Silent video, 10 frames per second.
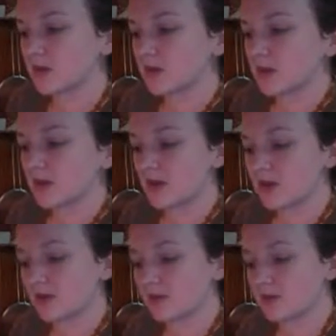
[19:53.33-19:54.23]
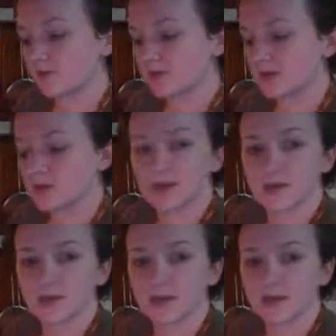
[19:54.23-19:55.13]
and some vodka.
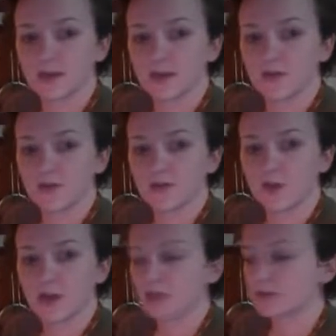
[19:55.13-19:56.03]
And now I've got